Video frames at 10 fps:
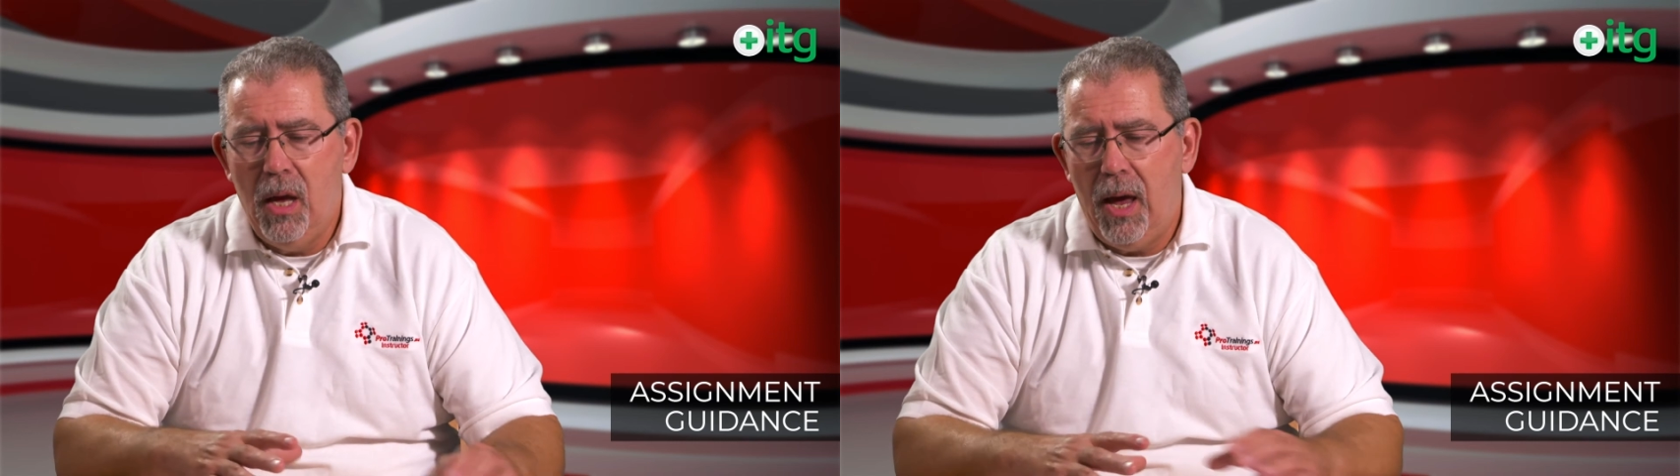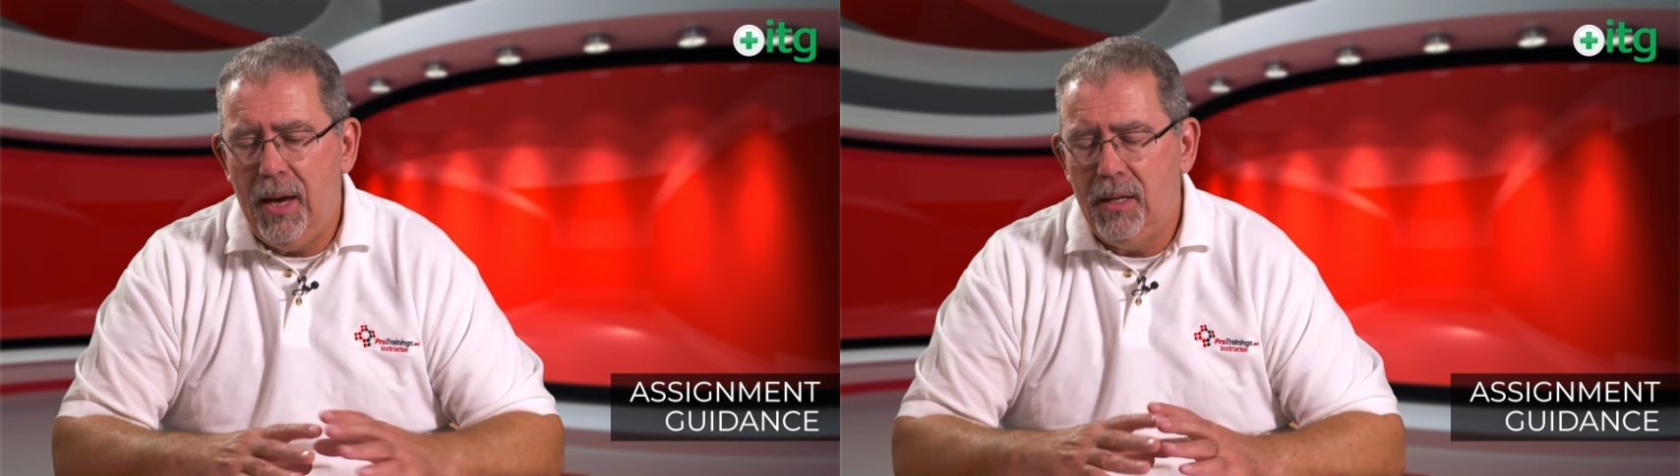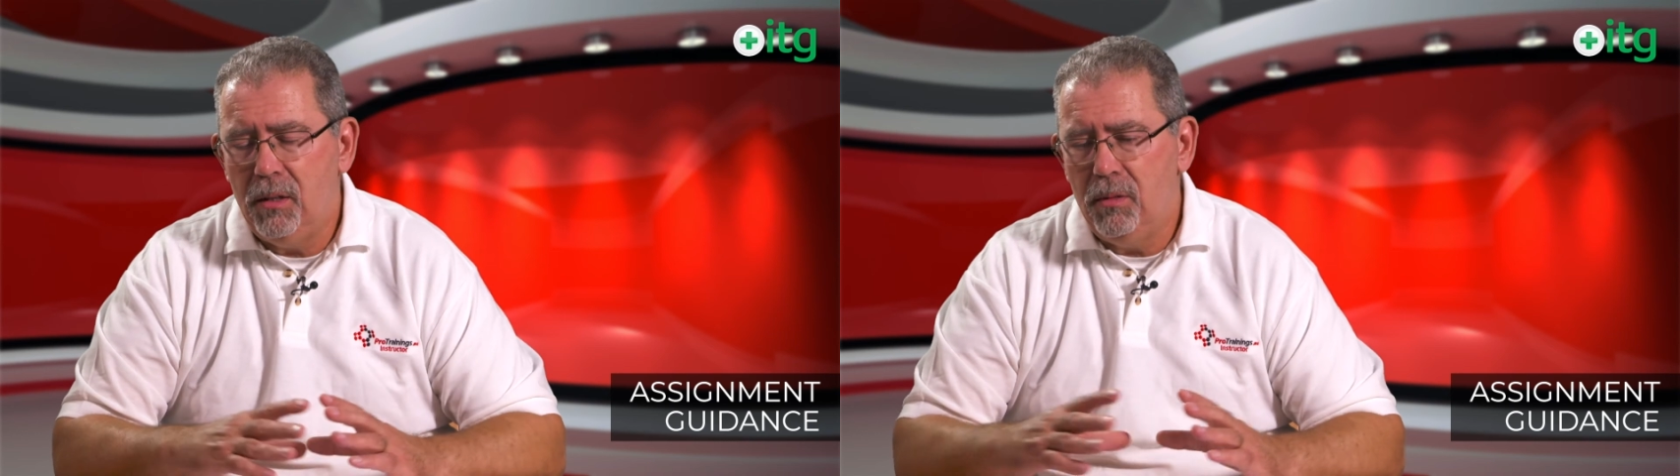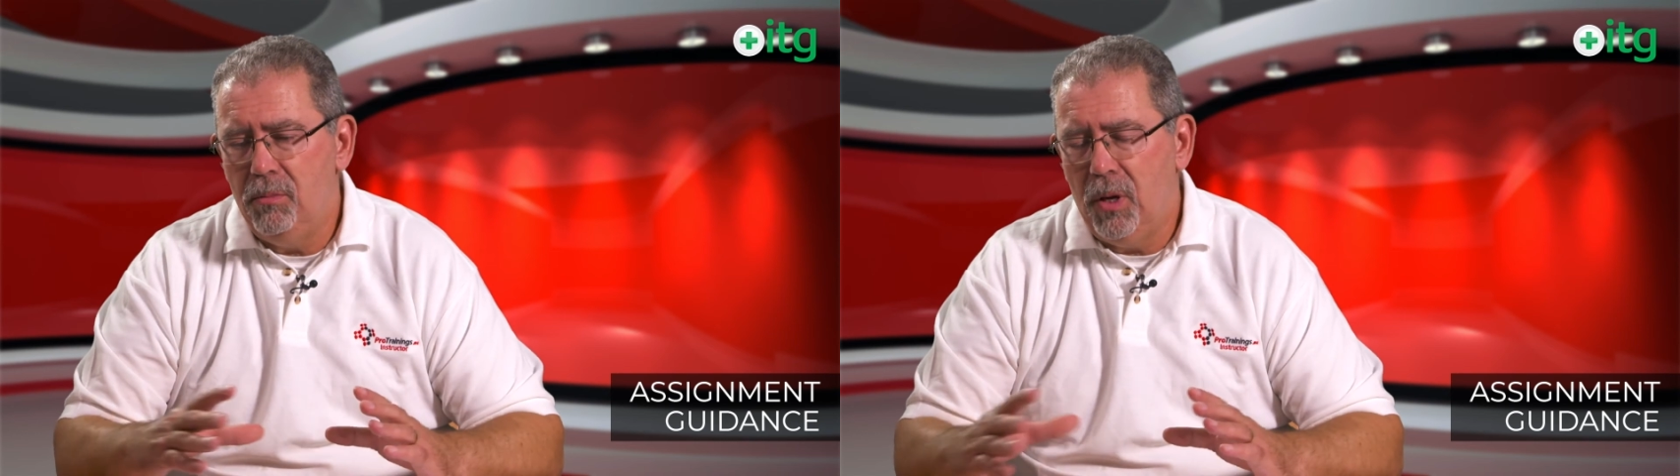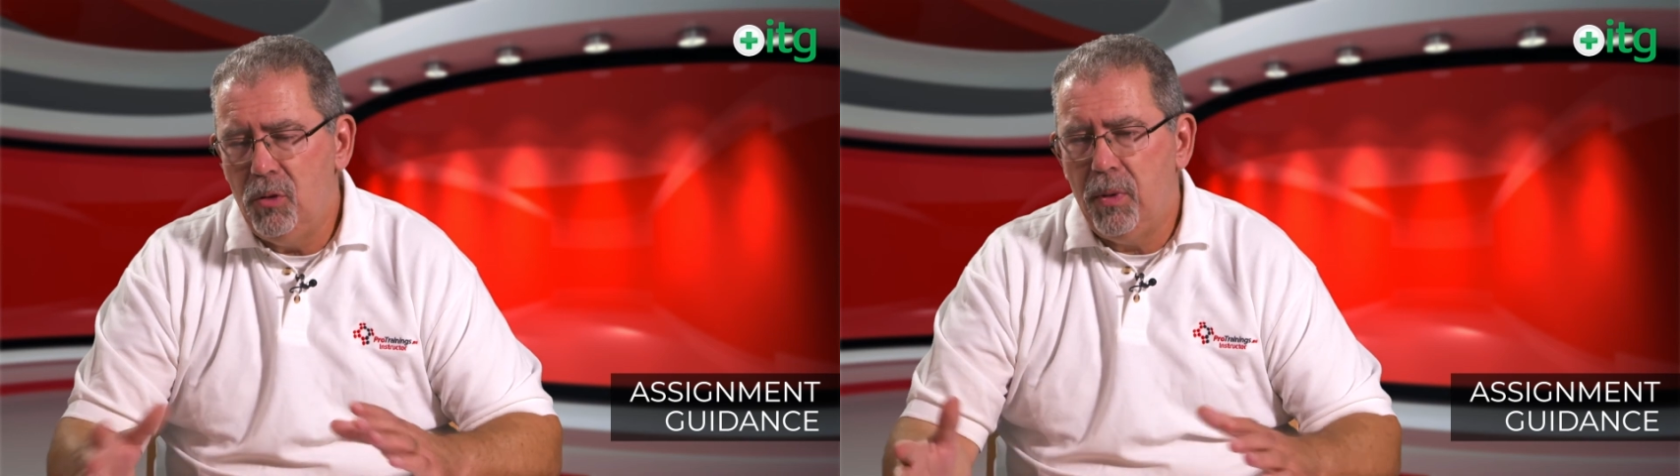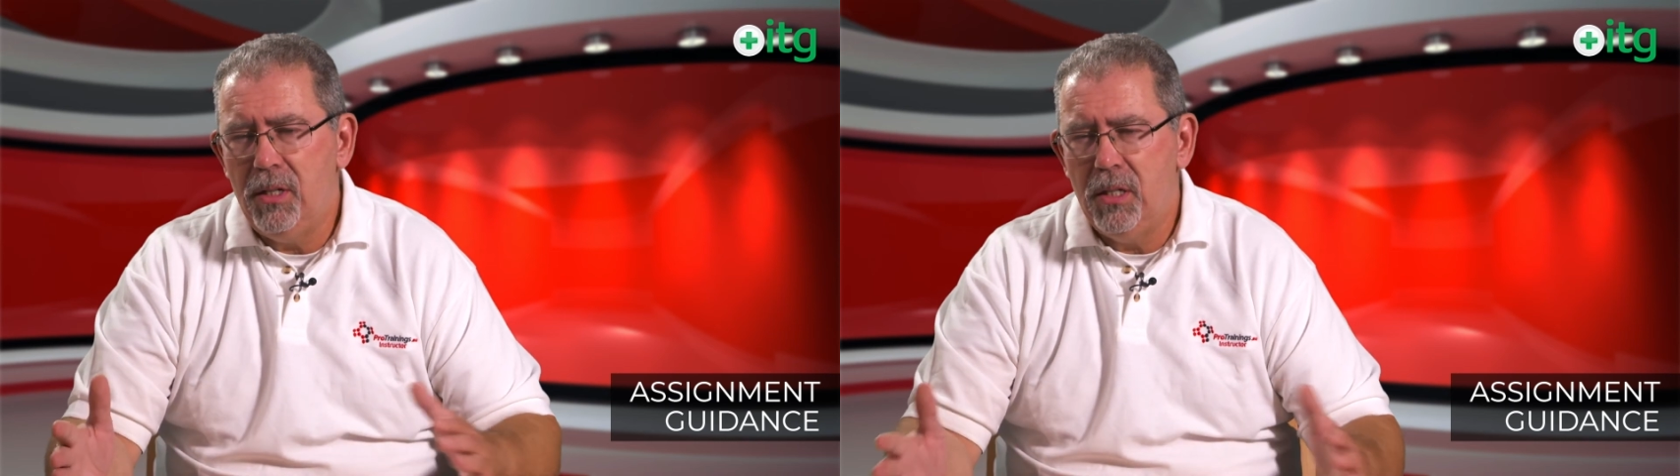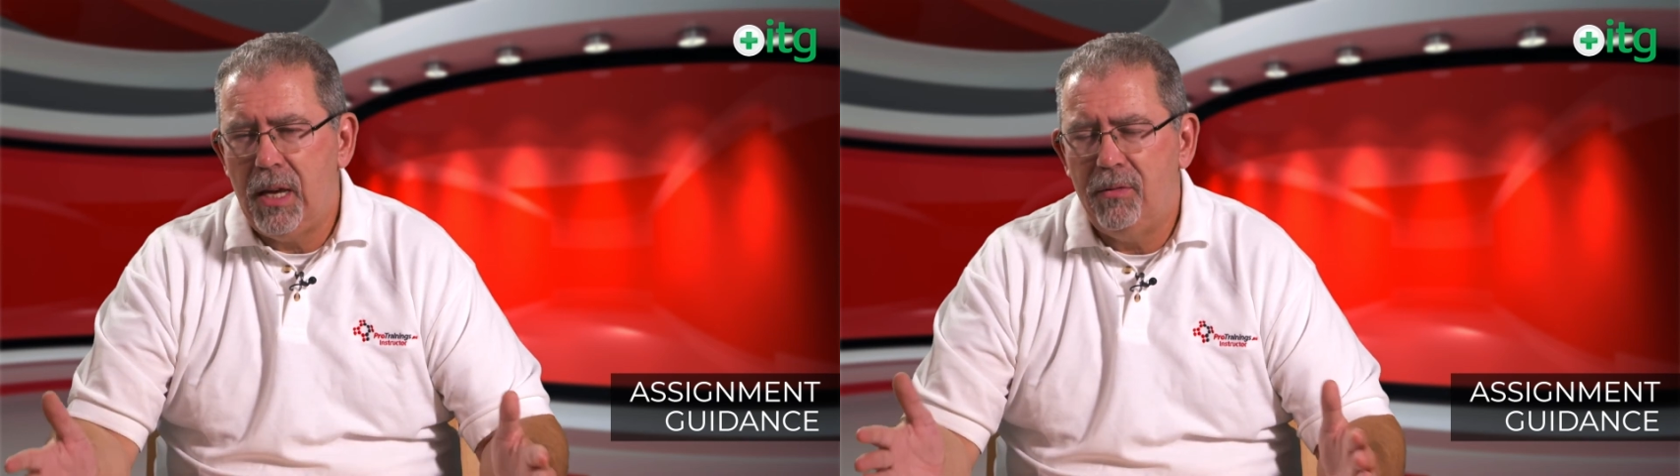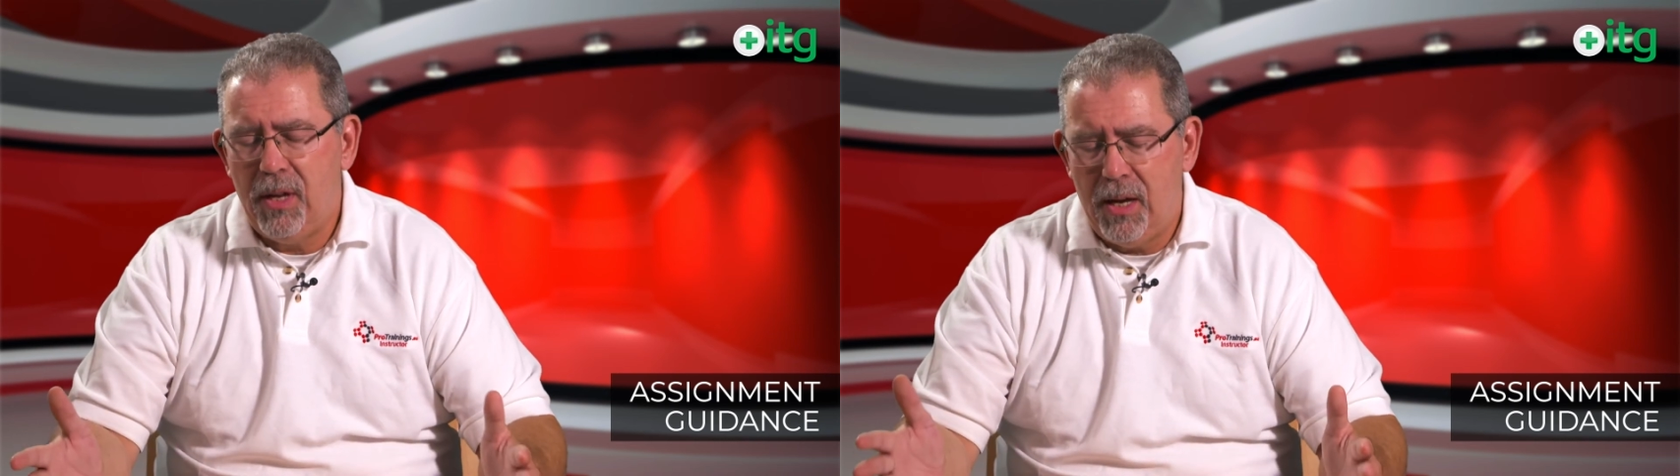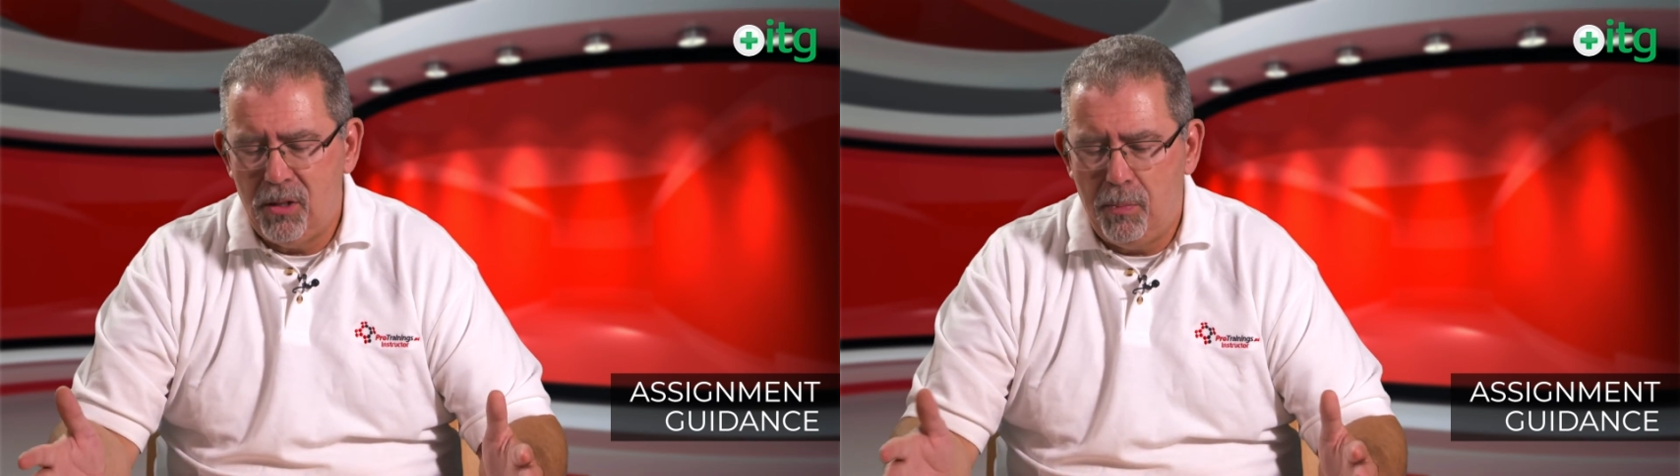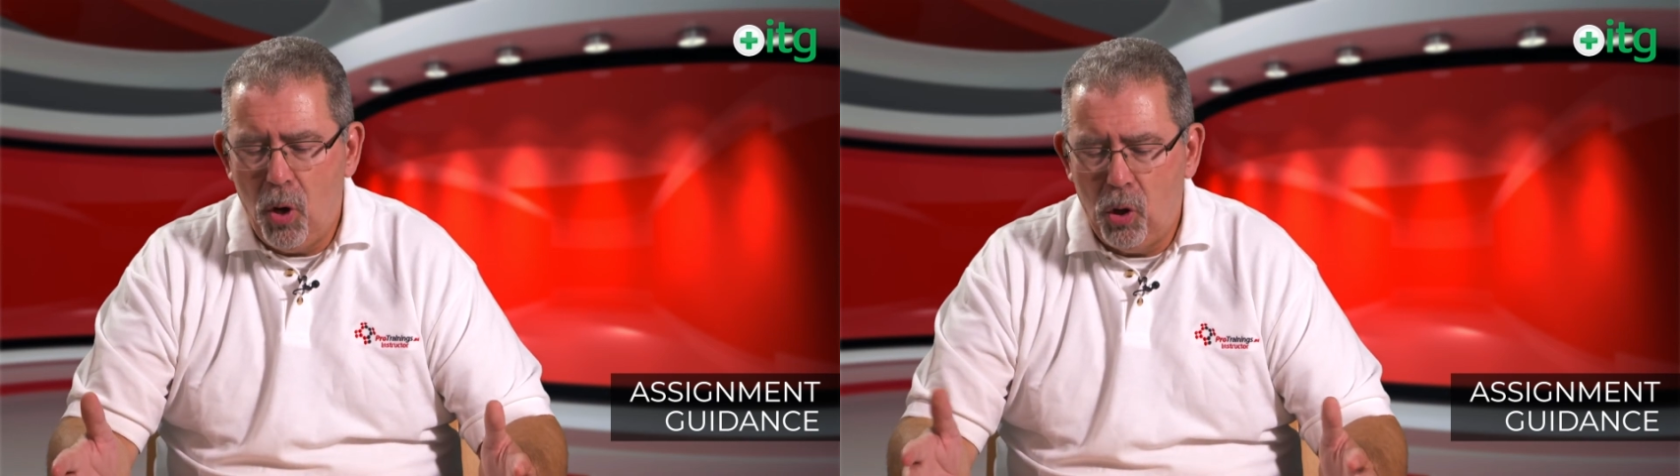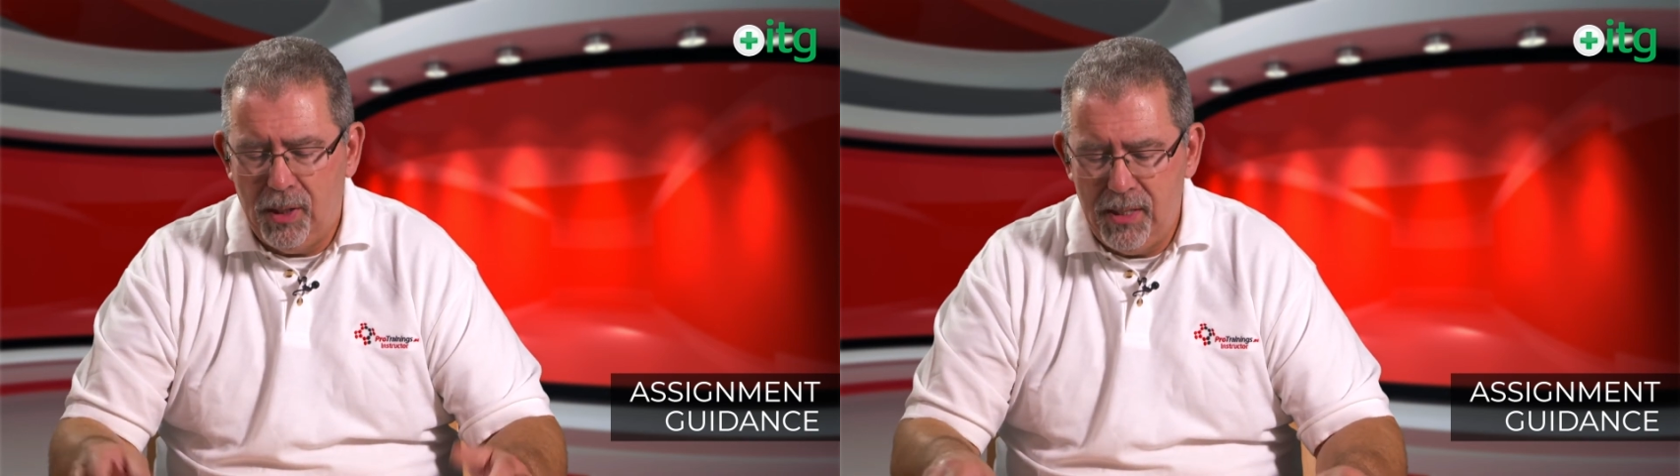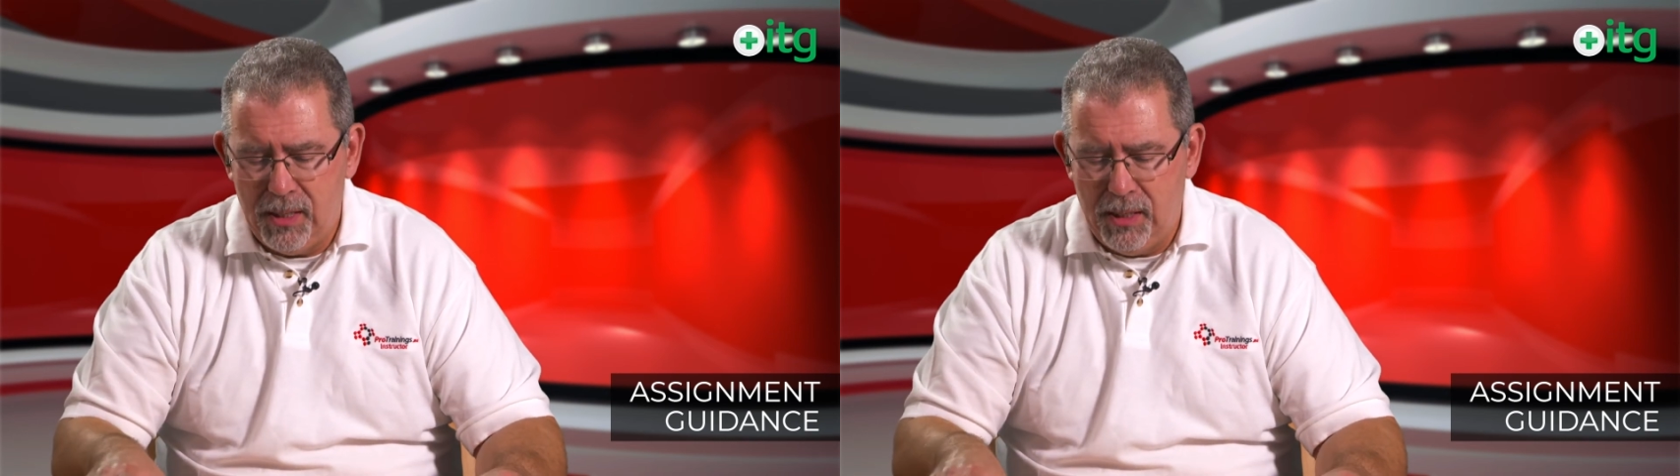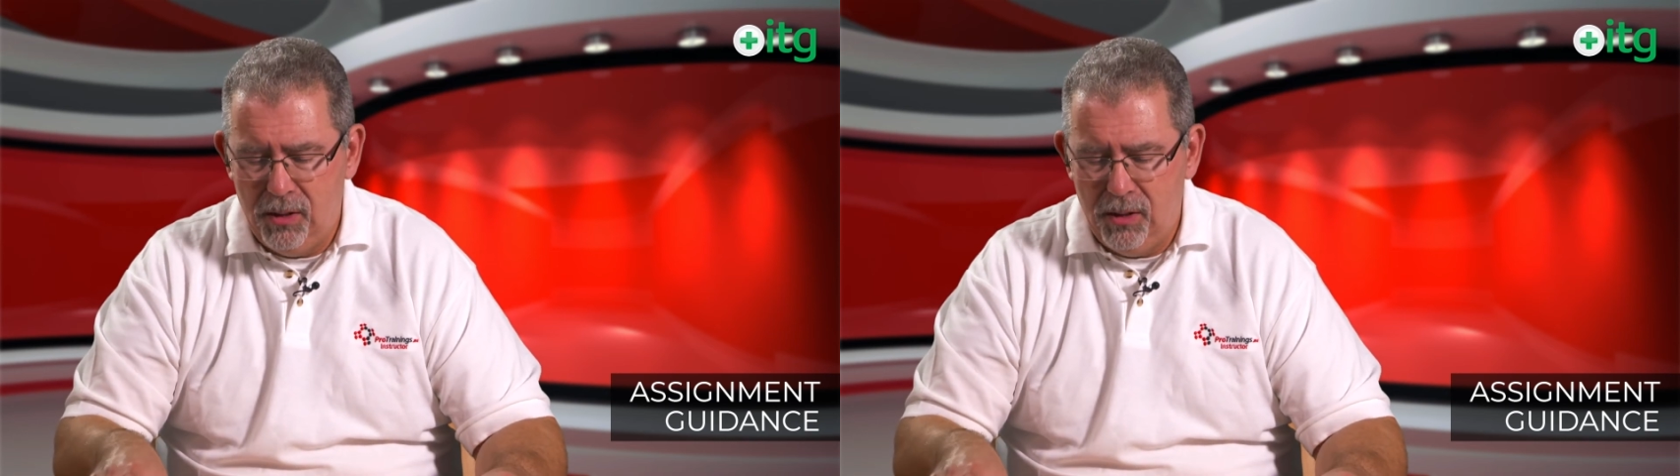And most places have that as a policy.